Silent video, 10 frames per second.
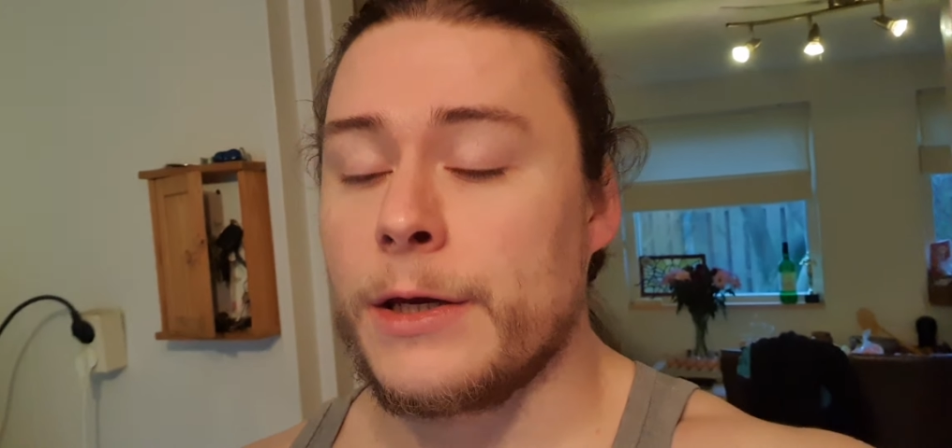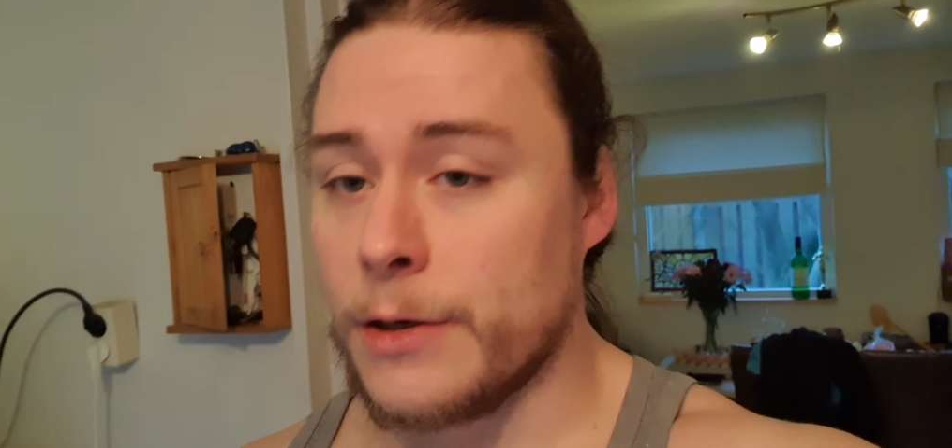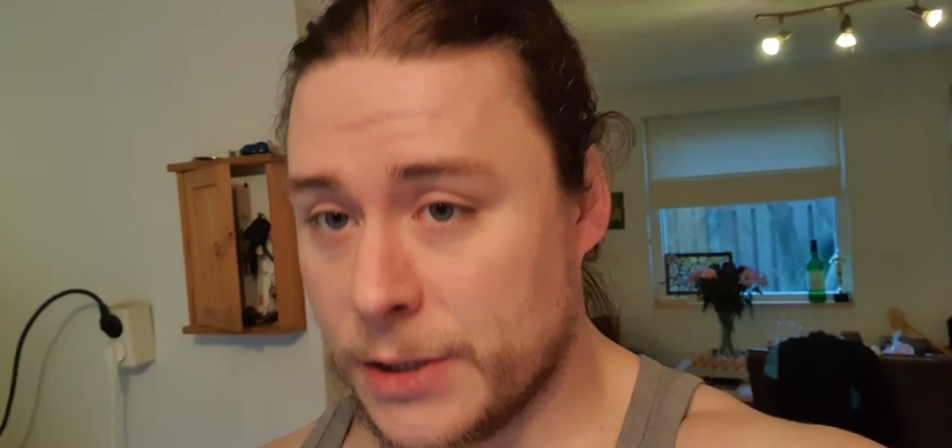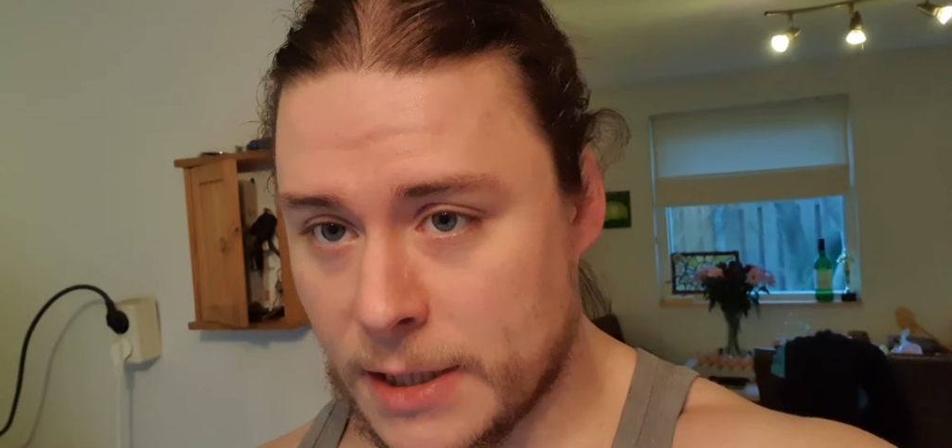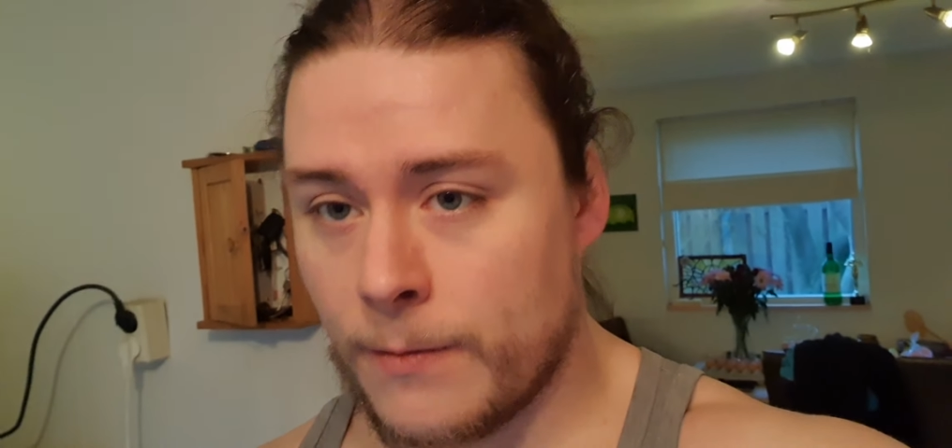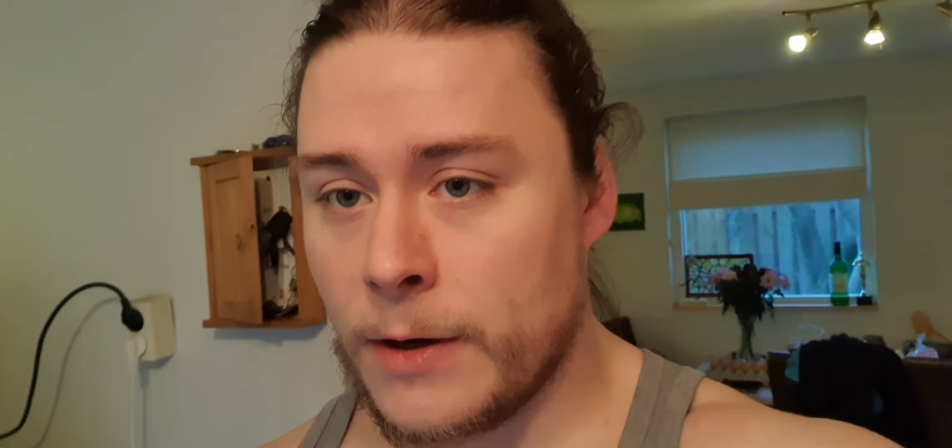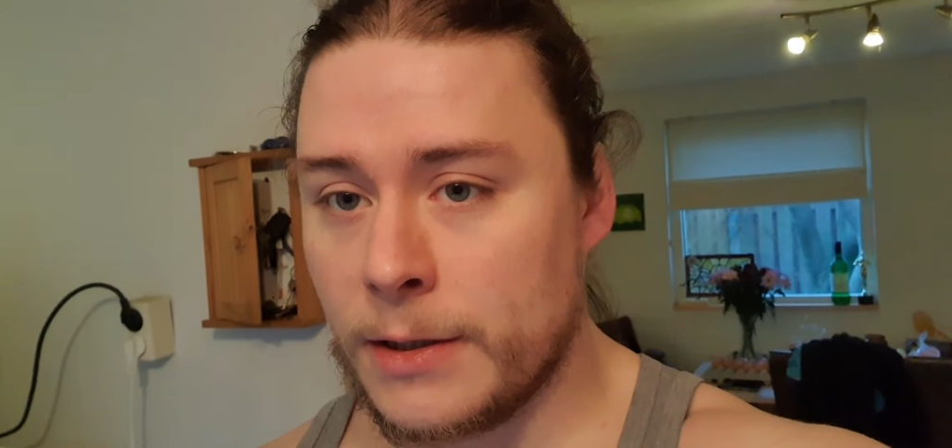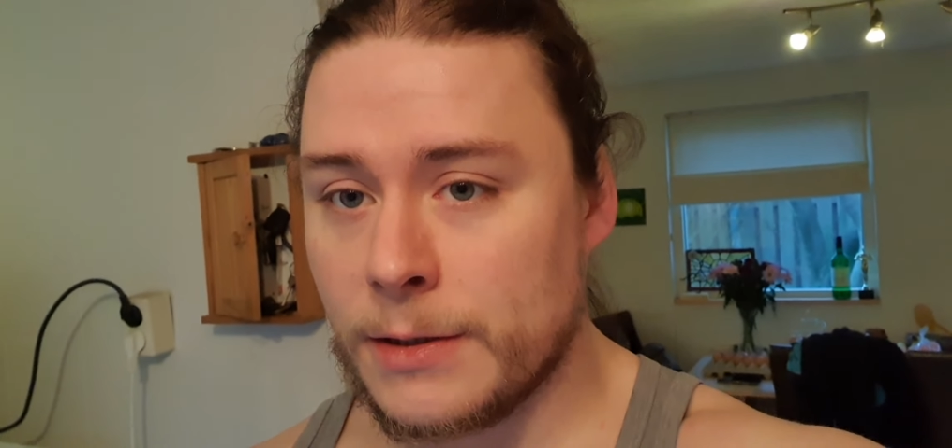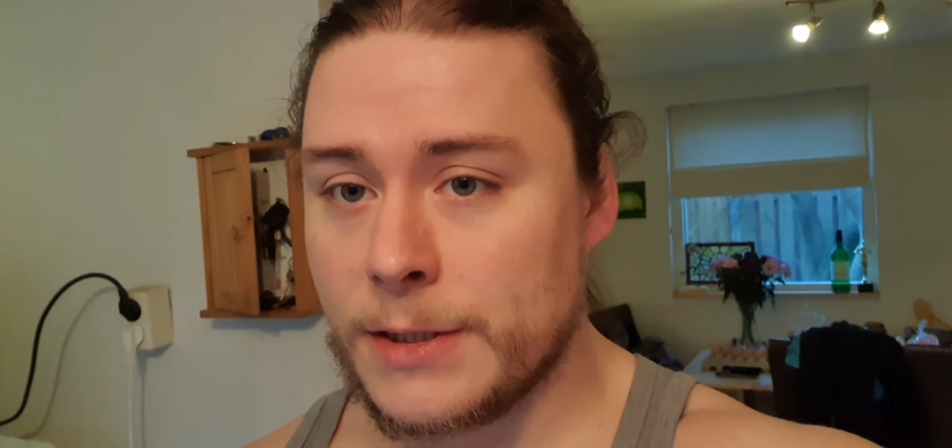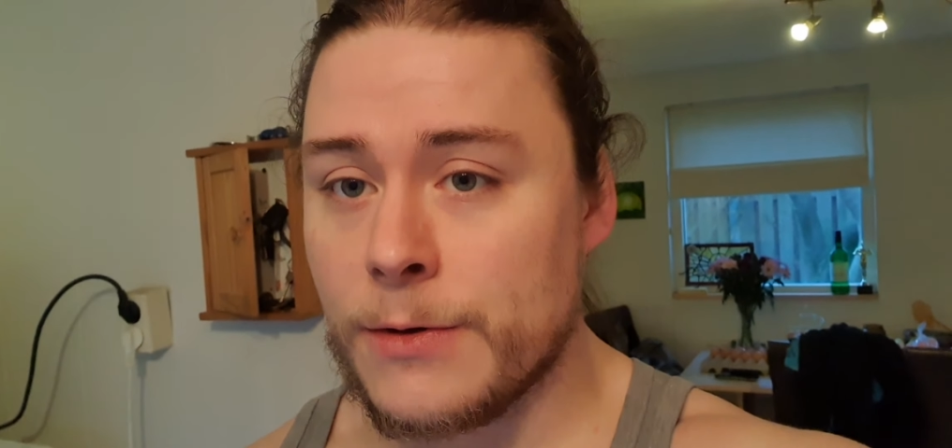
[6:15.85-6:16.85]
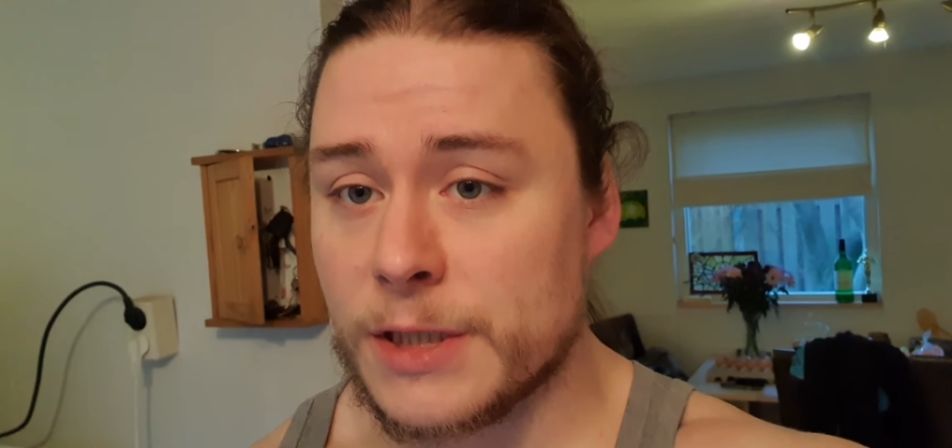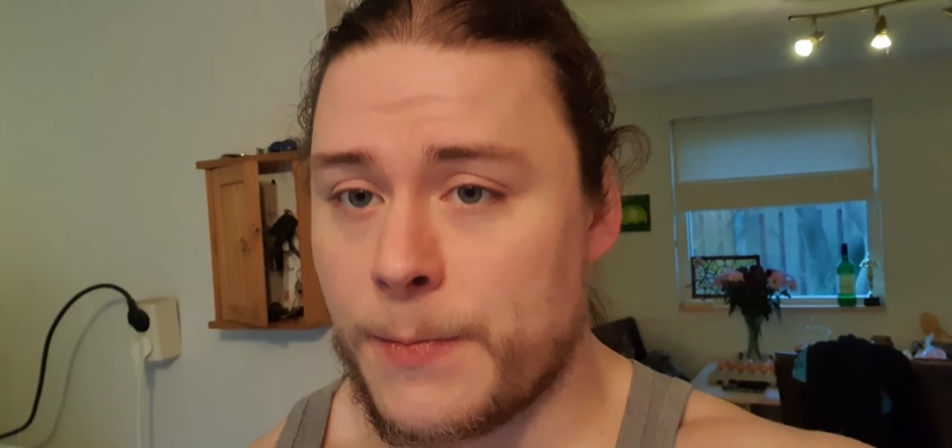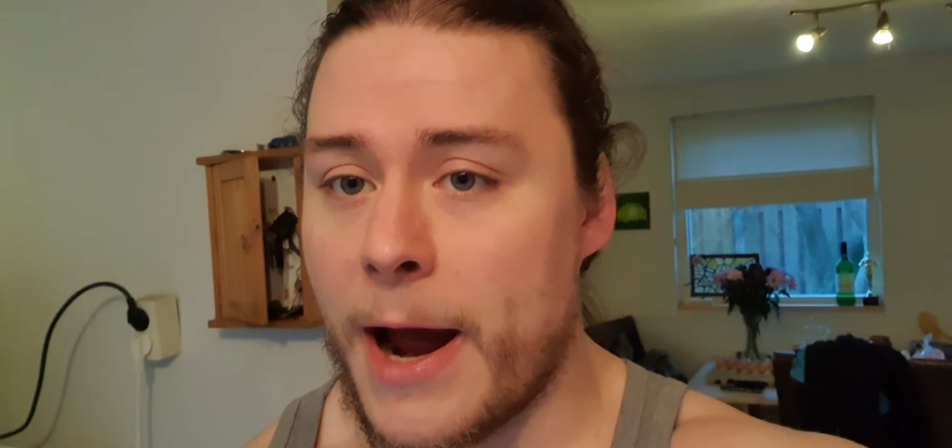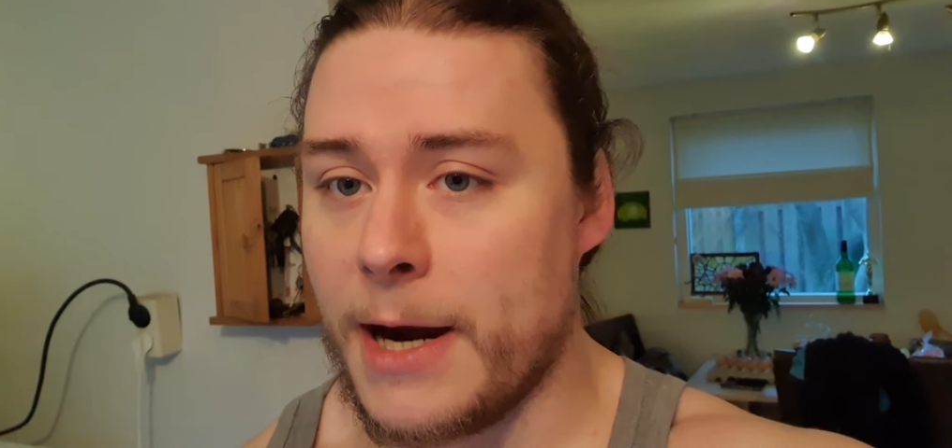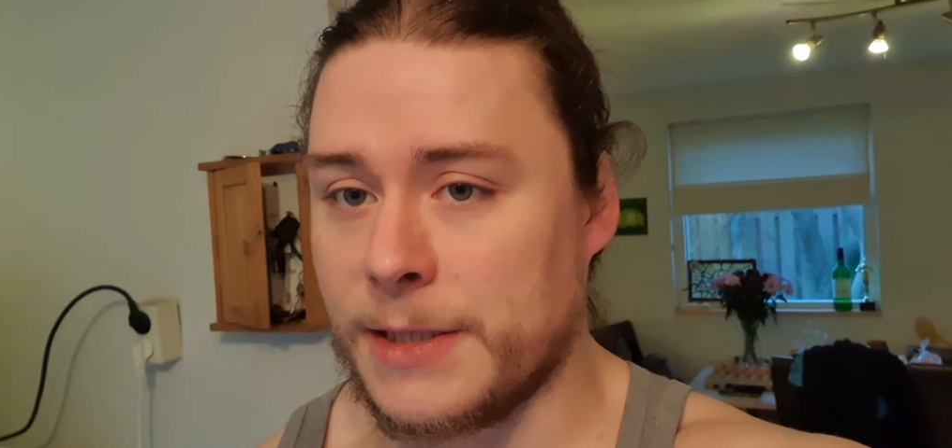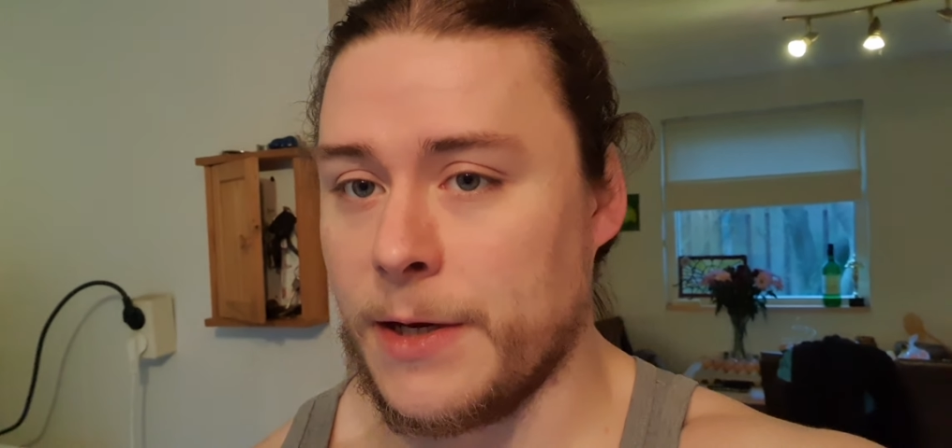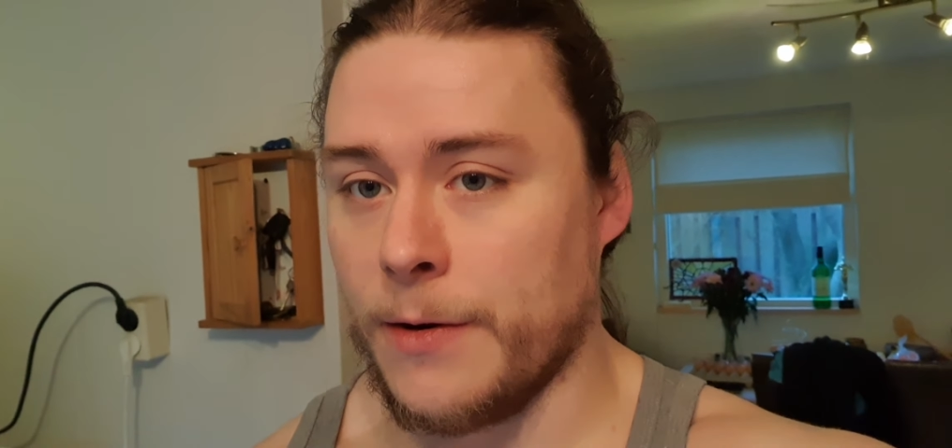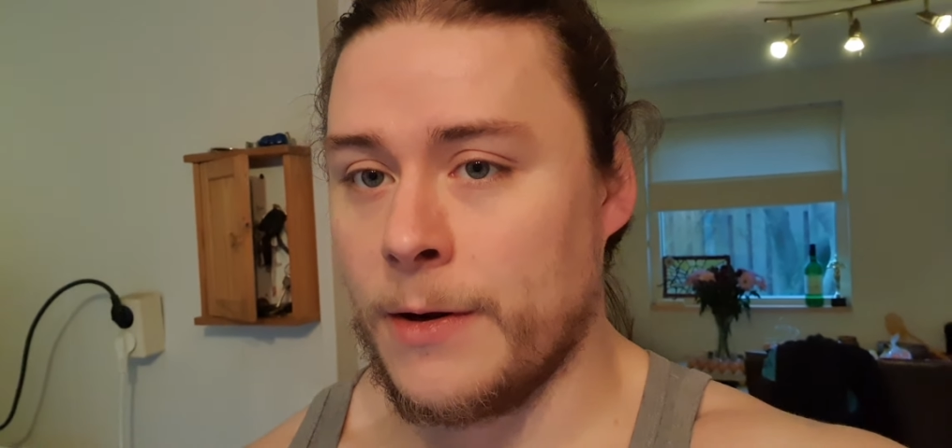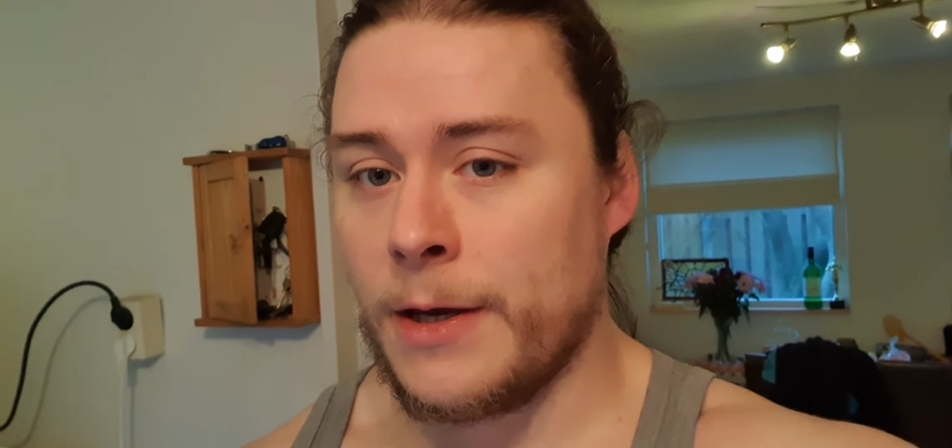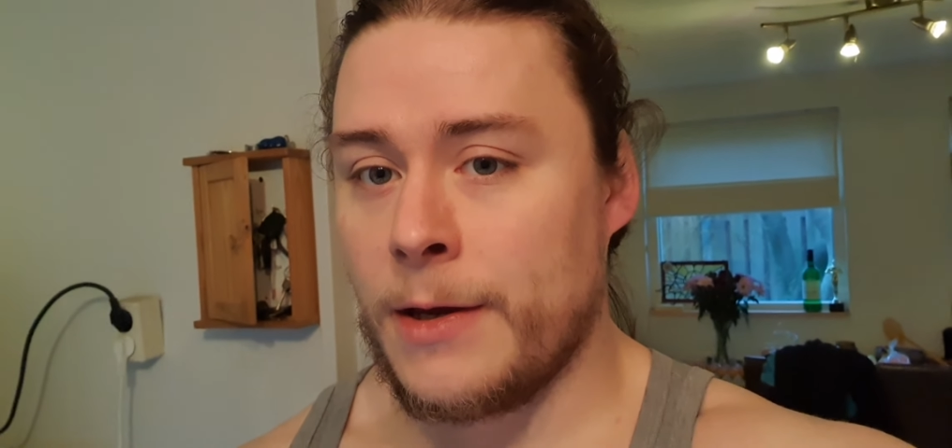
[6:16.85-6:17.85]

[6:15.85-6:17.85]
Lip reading: You're someone to aspire to.